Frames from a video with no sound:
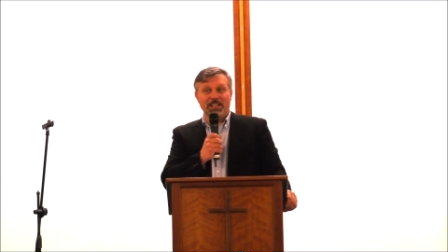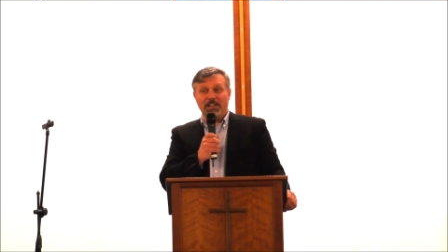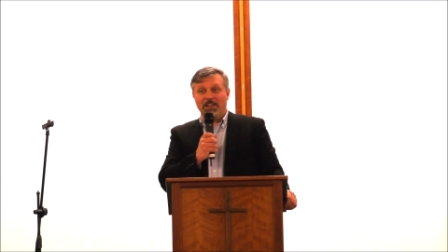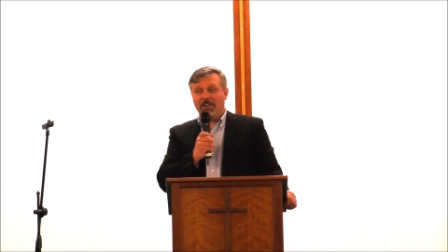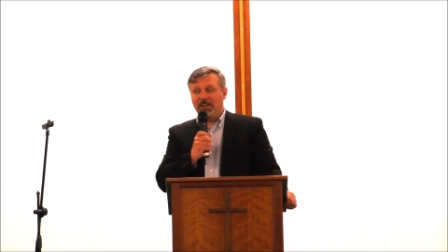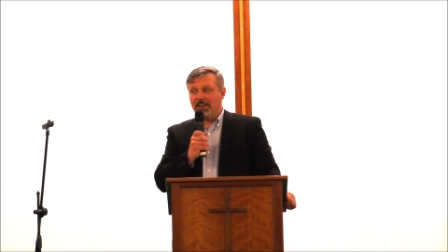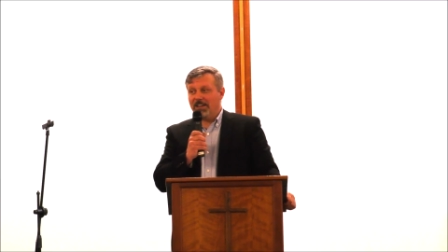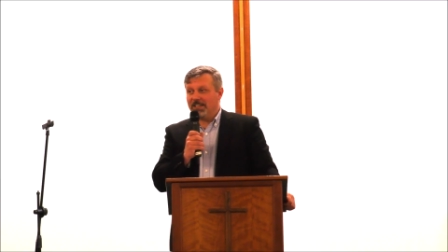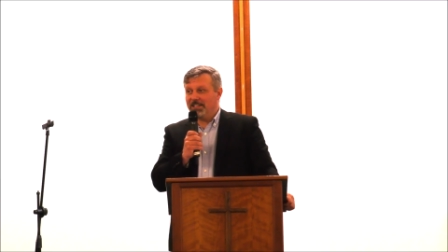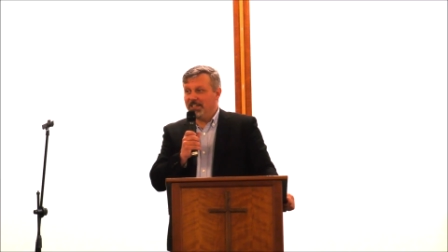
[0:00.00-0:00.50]
the
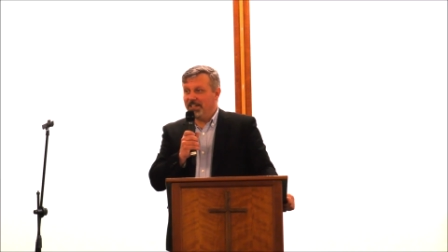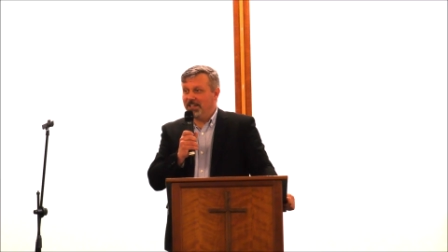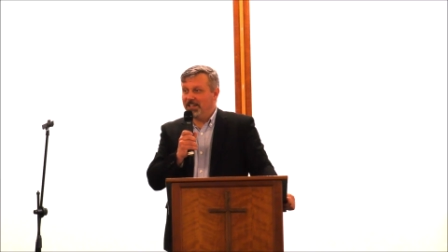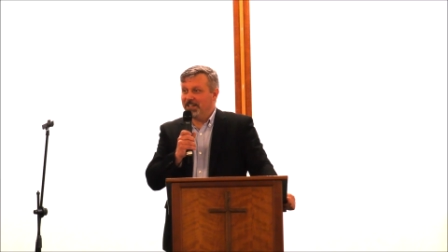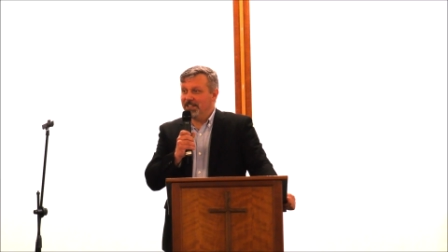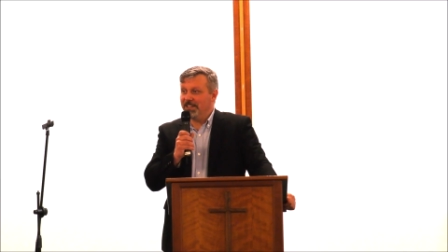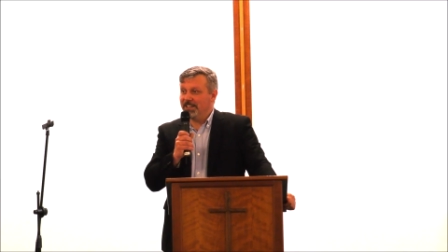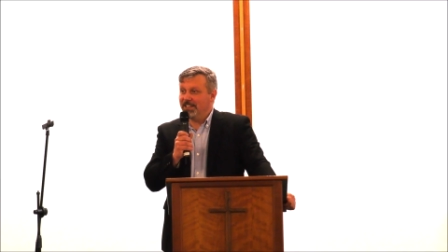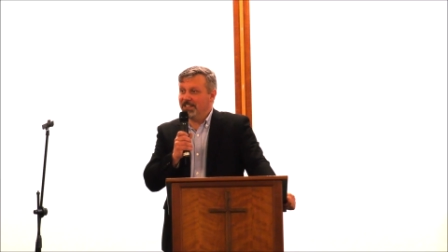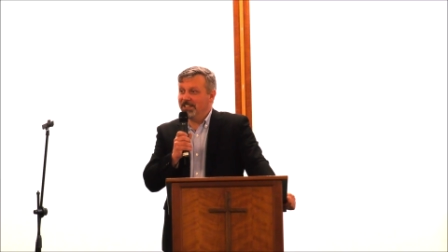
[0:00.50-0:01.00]

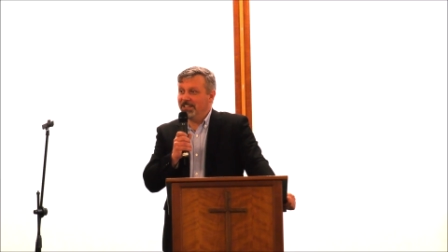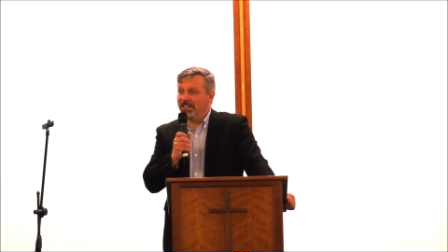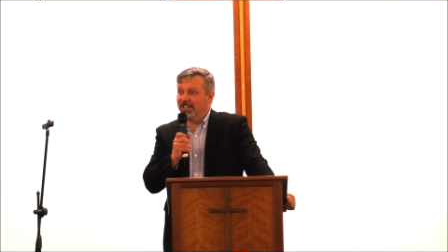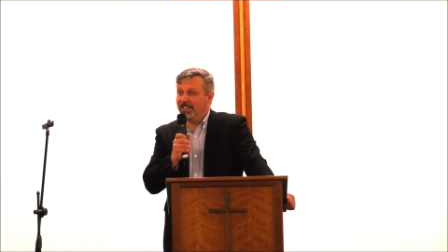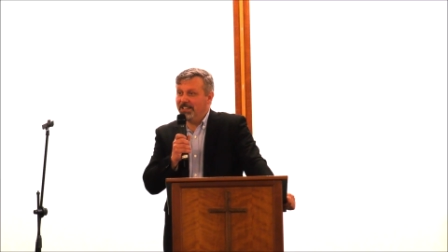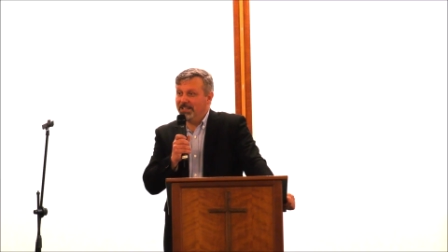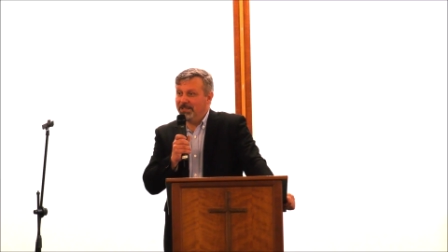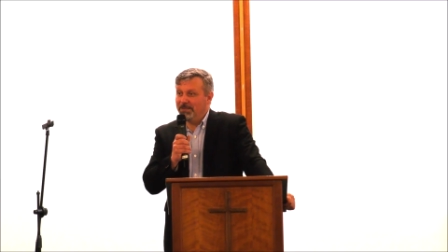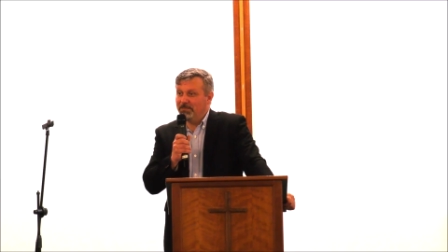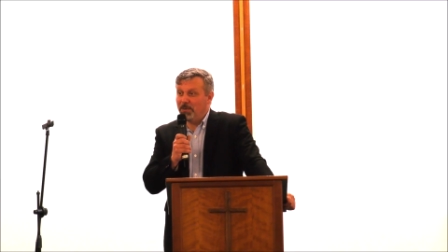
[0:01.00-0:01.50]
character in,
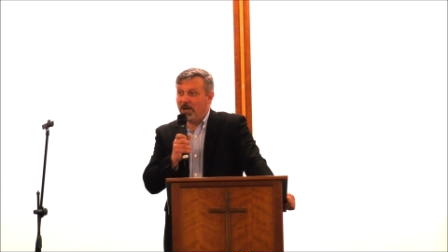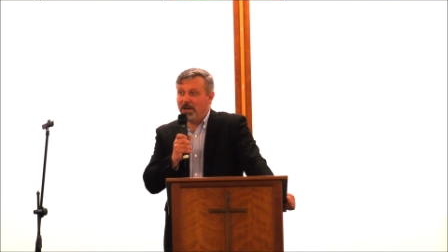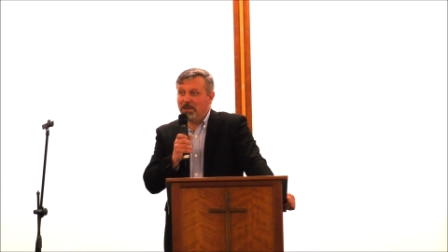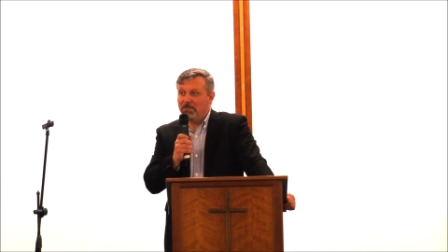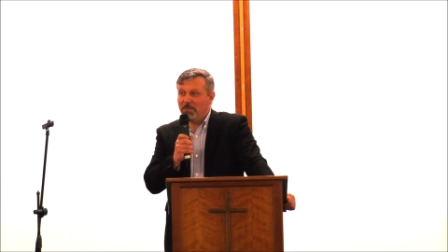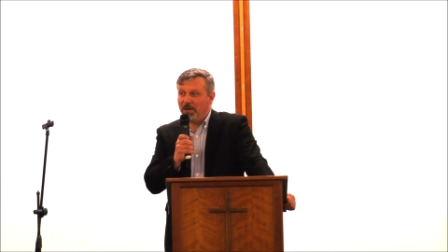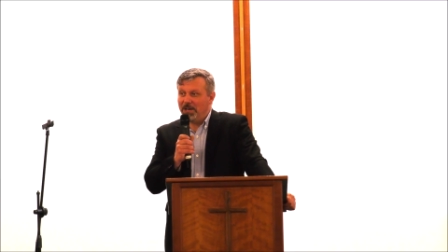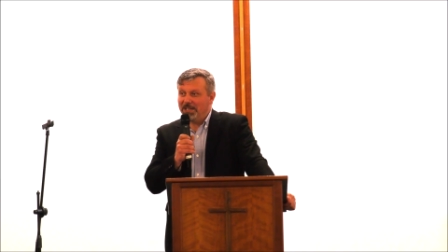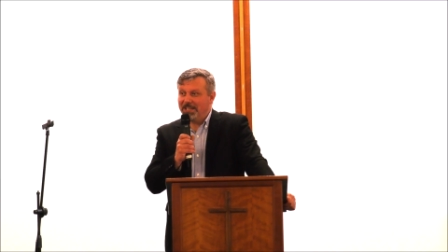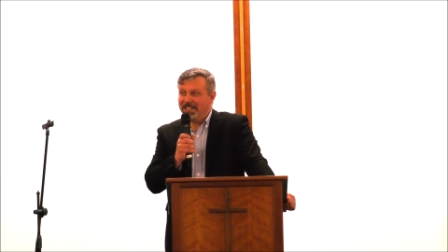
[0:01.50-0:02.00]
in my
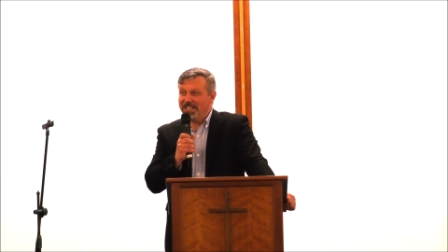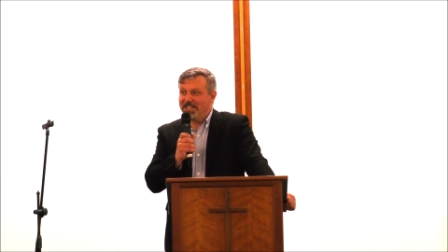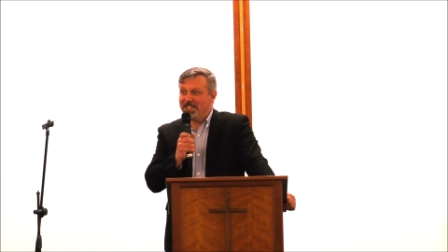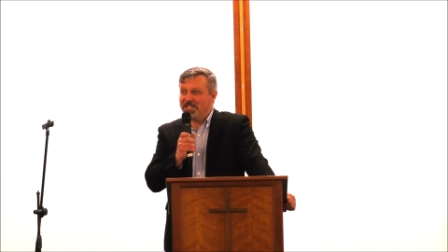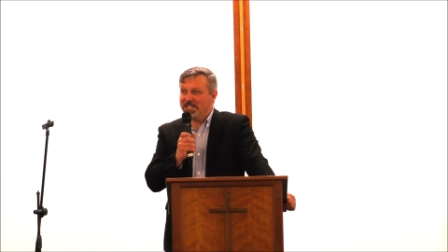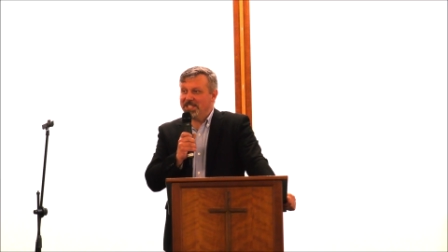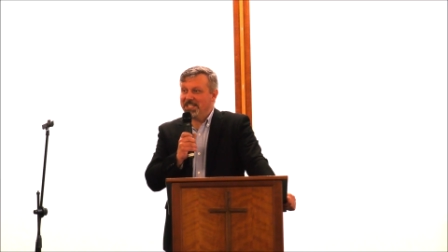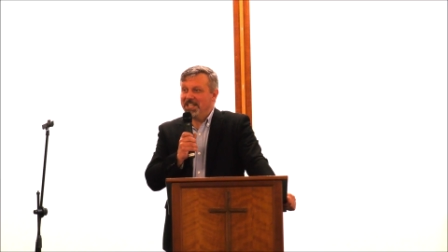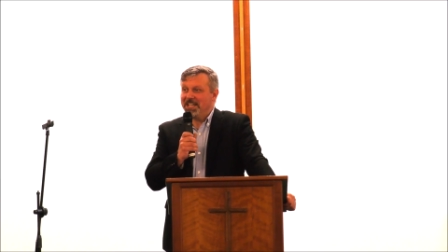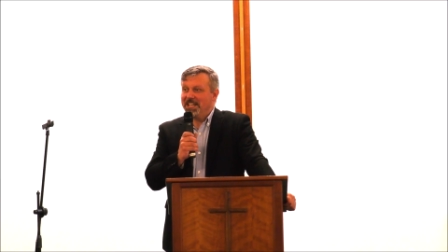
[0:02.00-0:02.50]
mind
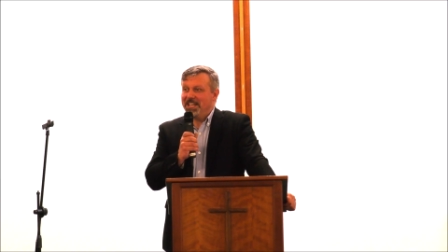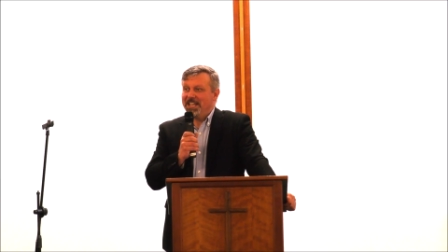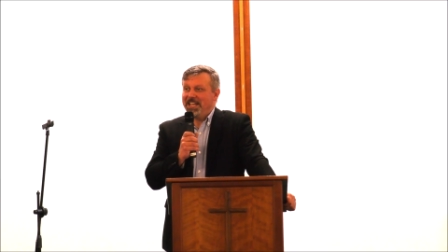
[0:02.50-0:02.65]
is,